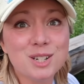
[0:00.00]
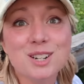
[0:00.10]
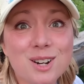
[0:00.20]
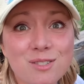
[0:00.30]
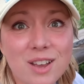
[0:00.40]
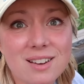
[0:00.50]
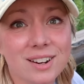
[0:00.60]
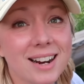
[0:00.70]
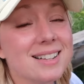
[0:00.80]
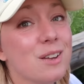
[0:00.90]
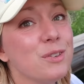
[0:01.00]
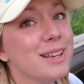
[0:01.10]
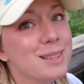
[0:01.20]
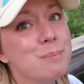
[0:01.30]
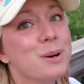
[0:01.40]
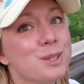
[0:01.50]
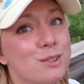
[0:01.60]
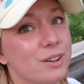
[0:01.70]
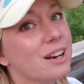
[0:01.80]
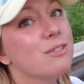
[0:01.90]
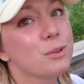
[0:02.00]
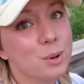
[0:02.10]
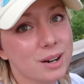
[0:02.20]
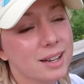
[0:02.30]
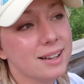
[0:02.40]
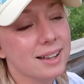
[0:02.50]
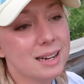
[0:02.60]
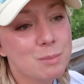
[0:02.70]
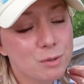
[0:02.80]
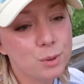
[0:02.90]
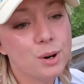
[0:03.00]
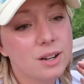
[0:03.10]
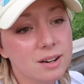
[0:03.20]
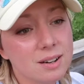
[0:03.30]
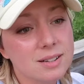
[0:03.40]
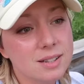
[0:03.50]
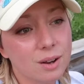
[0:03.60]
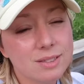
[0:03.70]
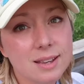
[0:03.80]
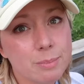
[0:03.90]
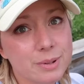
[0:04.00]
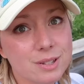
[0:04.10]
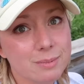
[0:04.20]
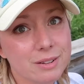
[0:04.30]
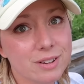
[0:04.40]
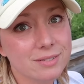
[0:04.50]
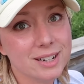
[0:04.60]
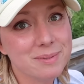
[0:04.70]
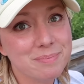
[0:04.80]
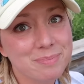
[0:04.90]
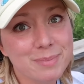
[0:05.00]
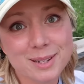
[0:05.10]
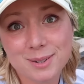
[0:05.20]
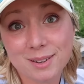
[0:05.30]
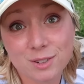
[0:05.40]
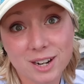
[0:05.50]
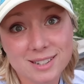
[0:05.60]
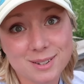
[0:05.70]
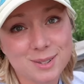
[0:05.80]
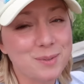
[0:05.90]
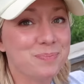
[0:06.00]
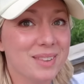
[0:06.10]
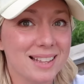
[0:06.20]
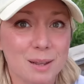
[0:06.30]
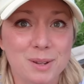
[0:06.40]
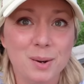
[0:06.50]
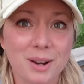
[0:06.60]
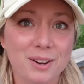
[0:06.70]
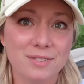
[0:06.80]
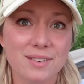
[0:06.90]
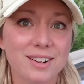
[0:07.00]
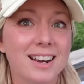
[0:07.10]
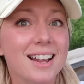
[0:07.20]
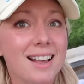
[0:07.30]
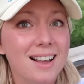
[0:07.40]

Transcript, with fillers: which is your favorite? Because I feel like the boats are very Florida, and I'm a Florida girl, so I think boats are my favorite. But I do love trains too, so let me know what your favorite